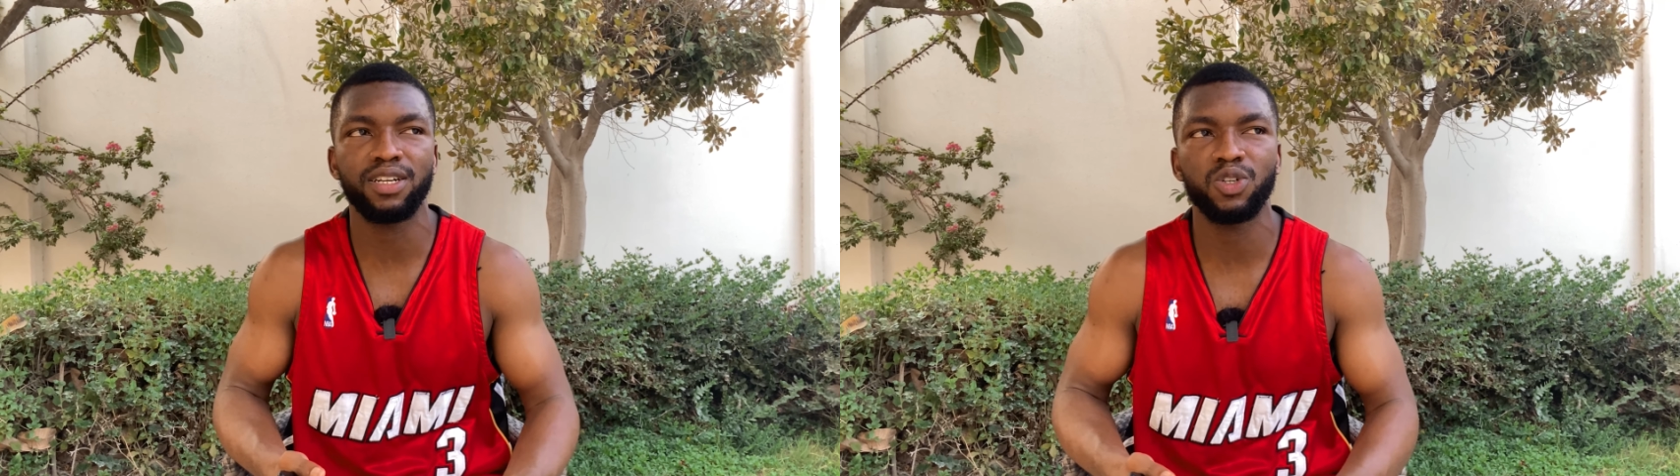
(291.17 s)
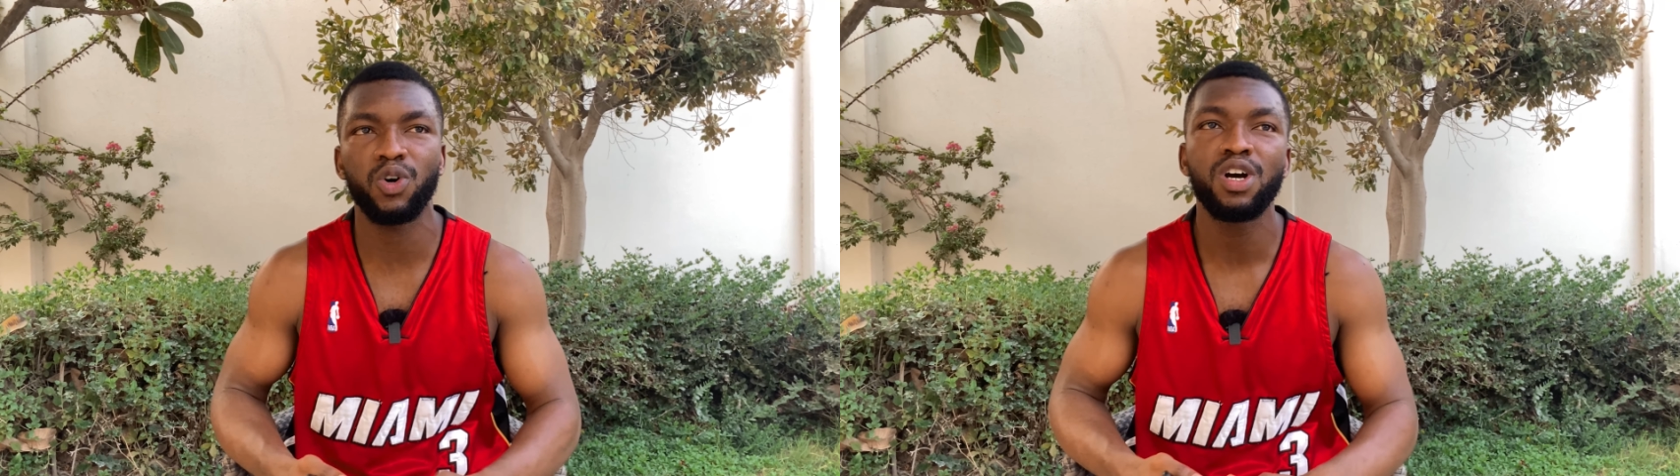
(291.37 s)

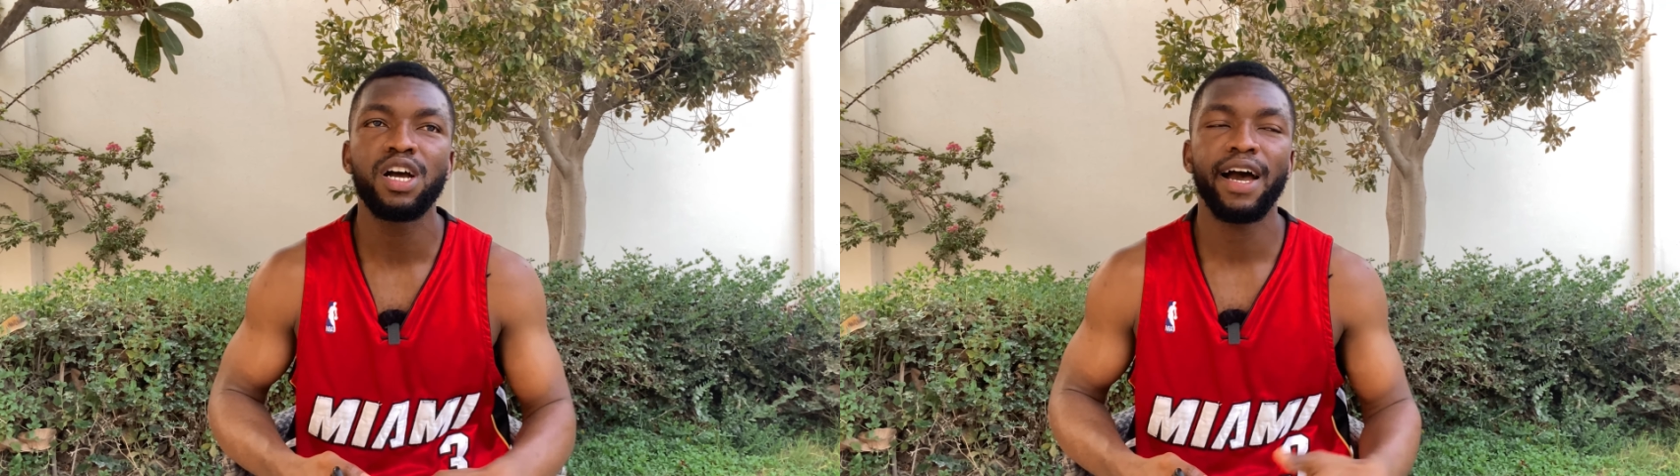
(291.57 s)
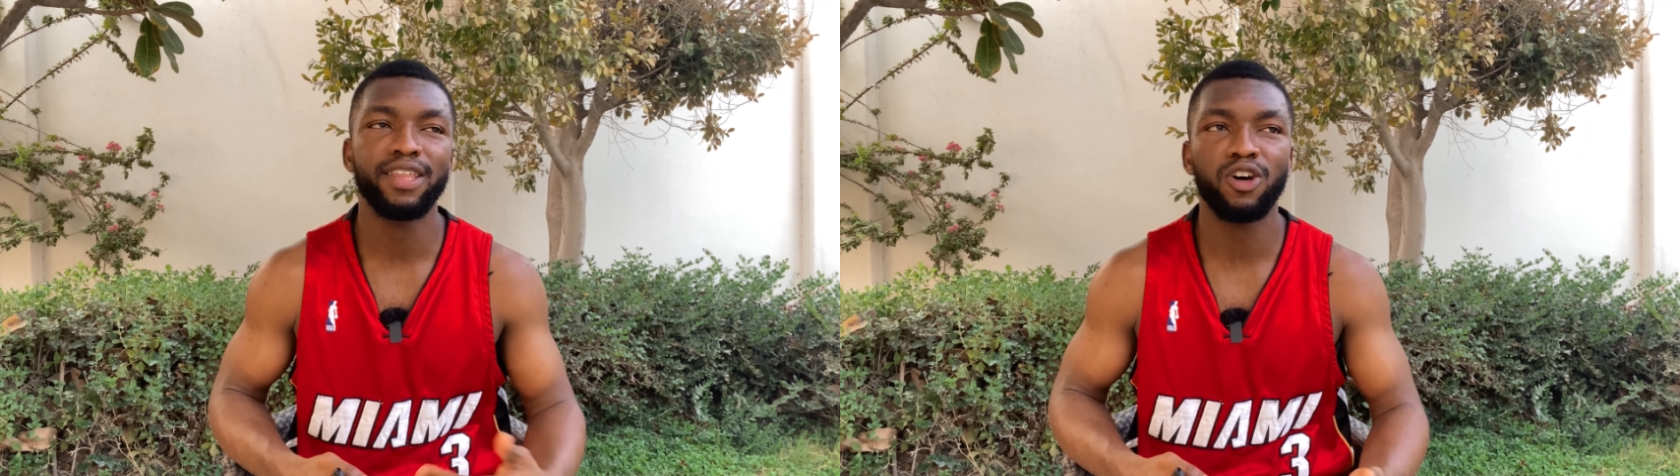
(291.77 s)
So
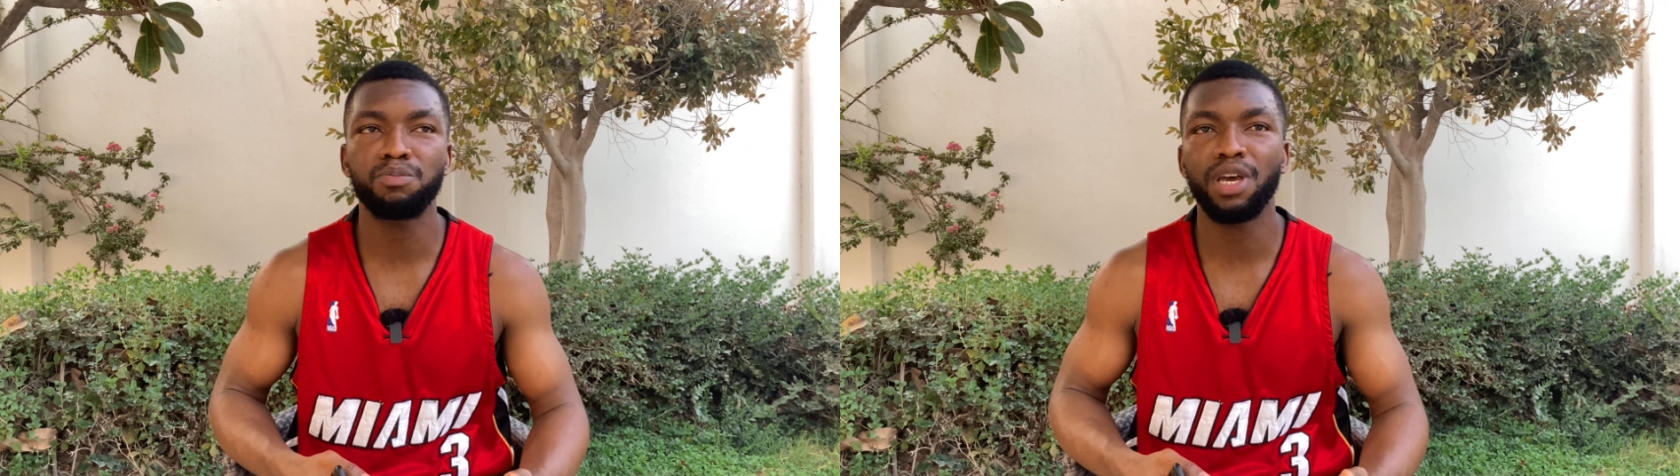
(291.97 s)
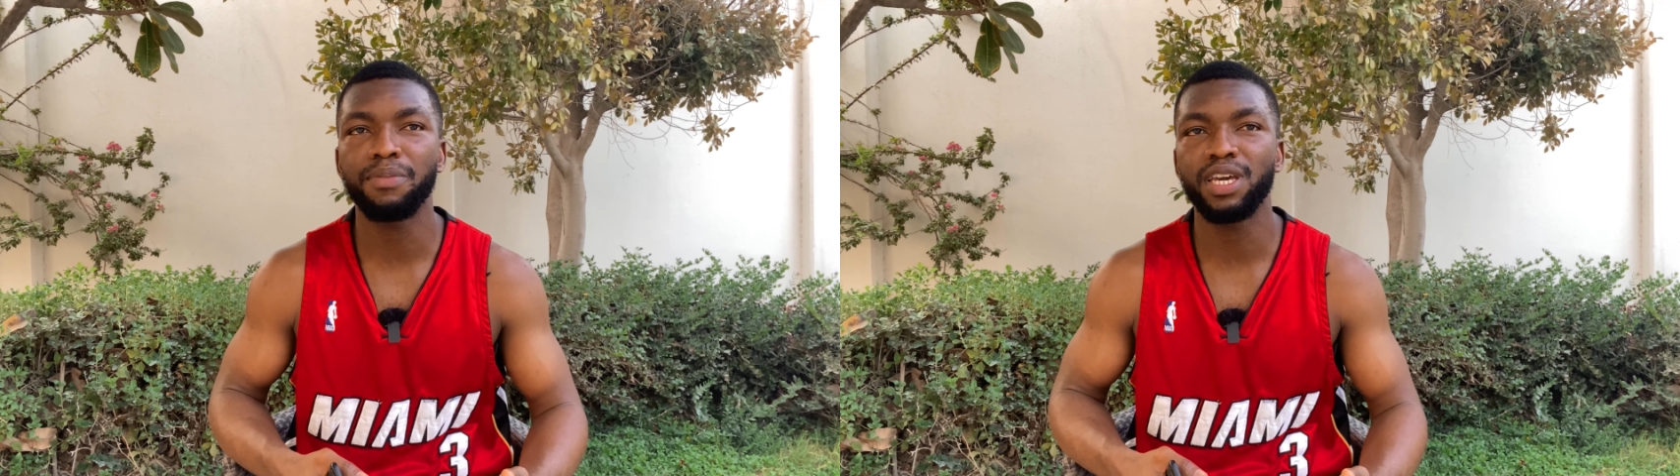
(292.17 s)
I thought
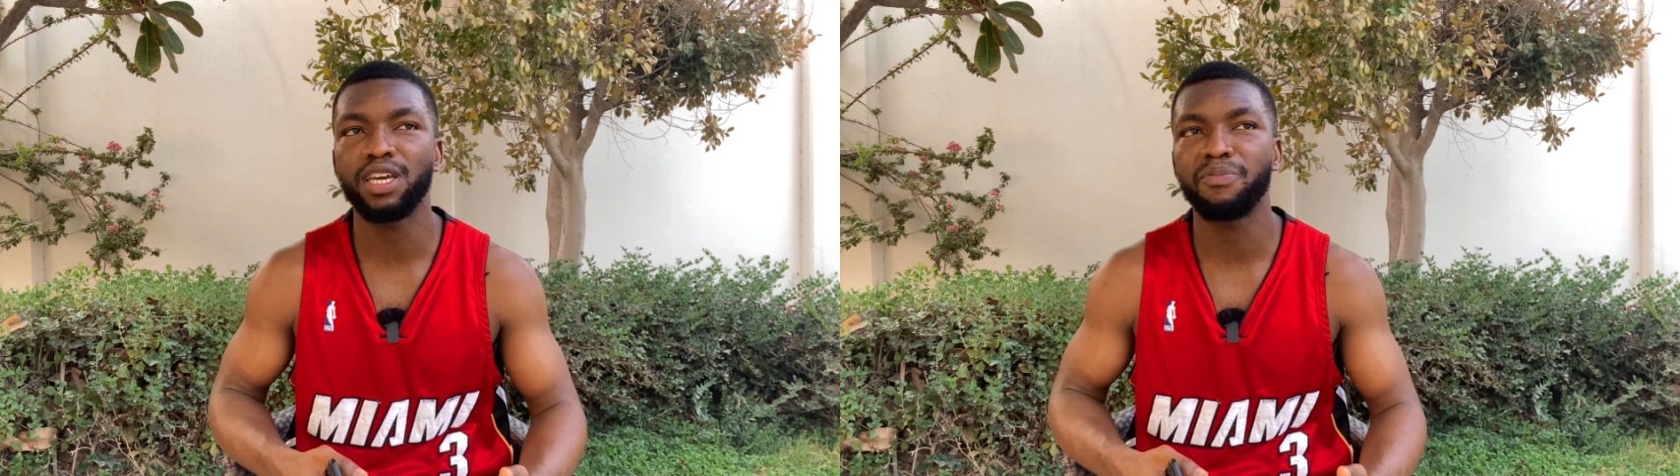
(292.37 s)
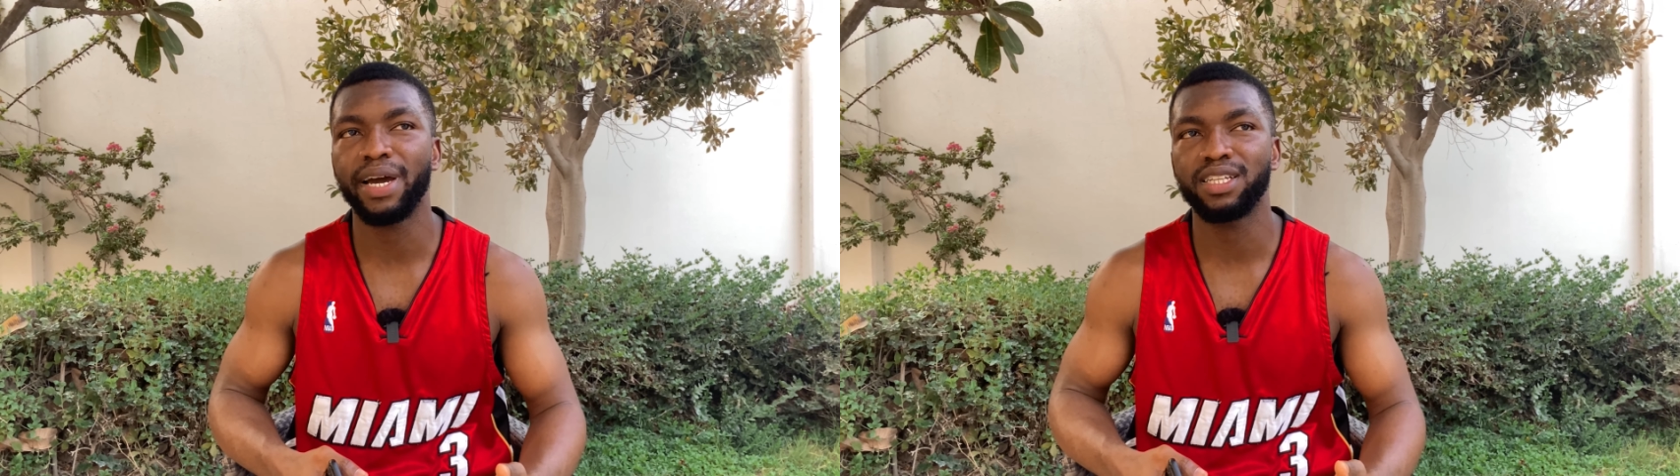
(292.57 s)
maybe
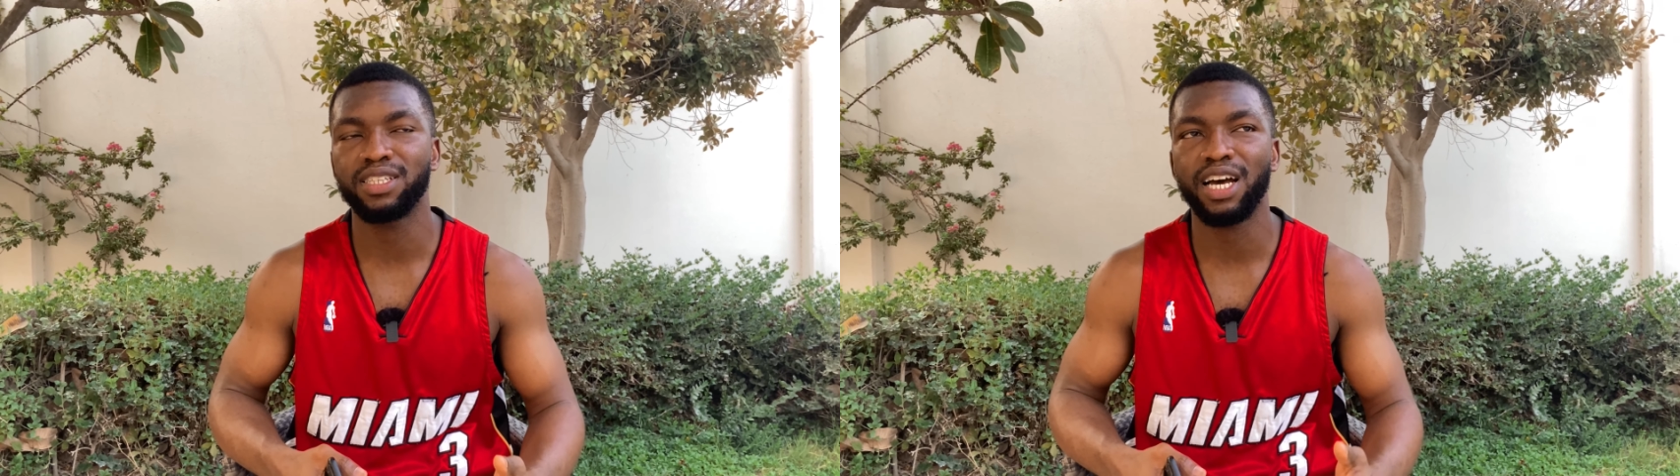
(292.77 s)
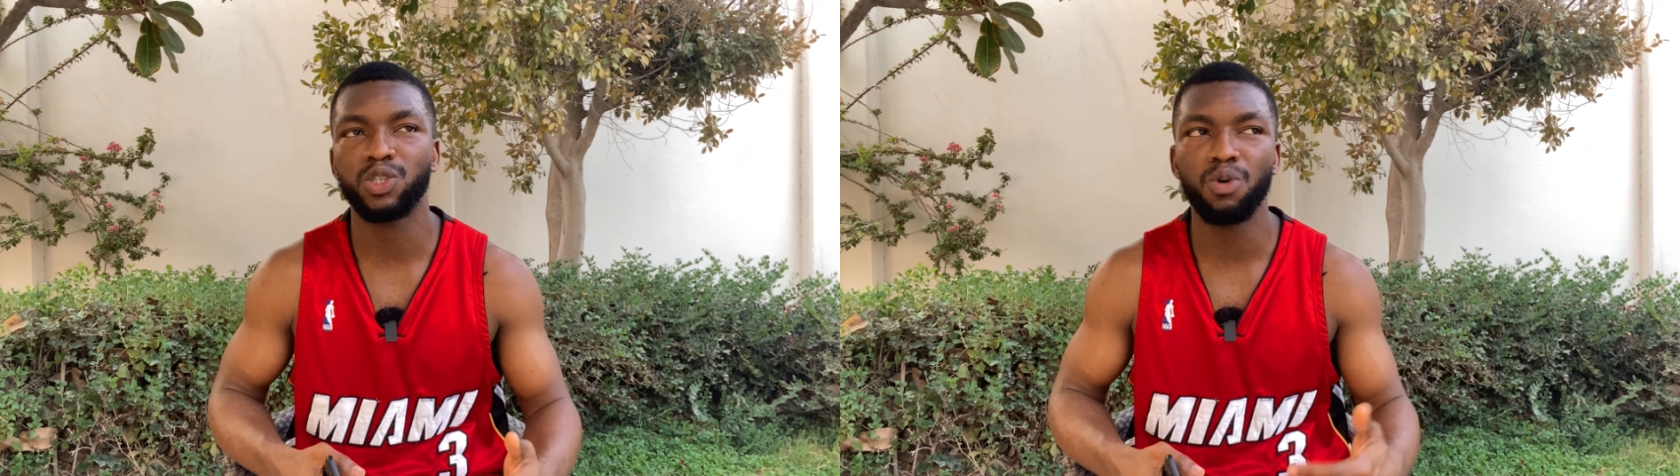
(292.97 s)
it might
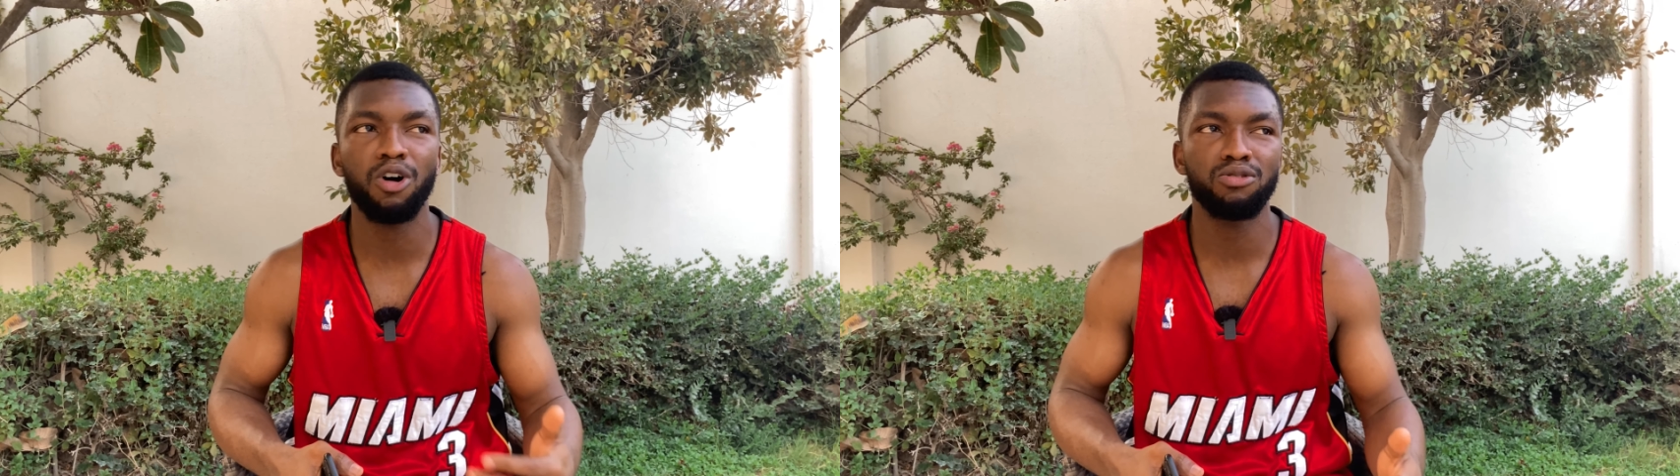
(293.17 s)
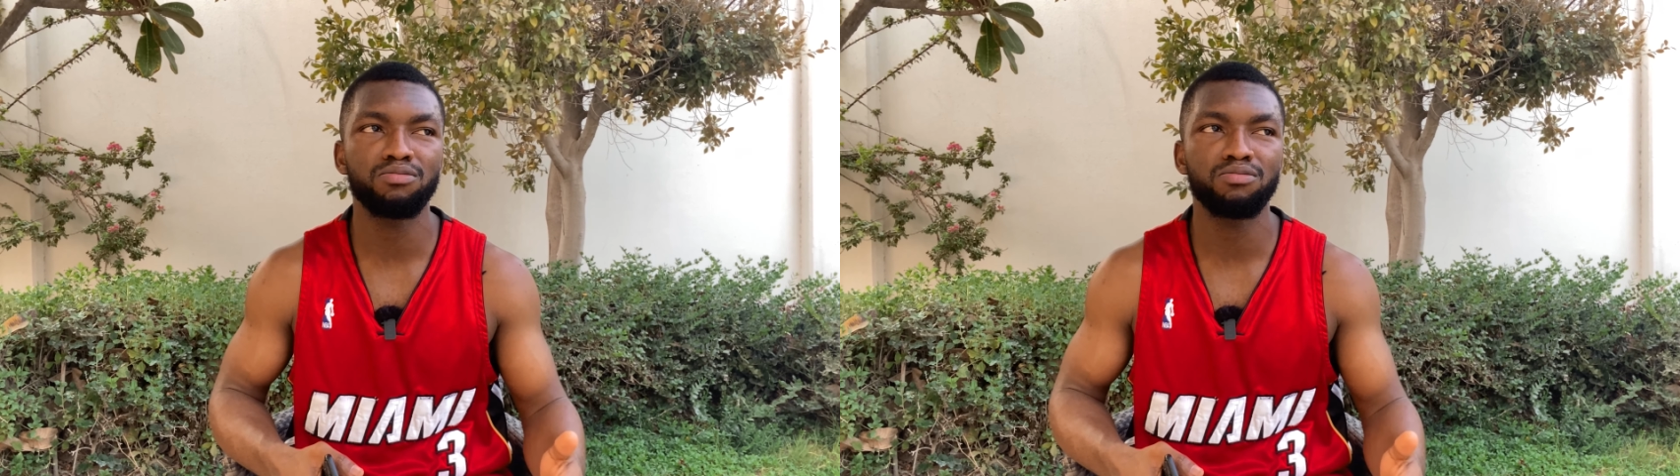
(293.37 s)
as well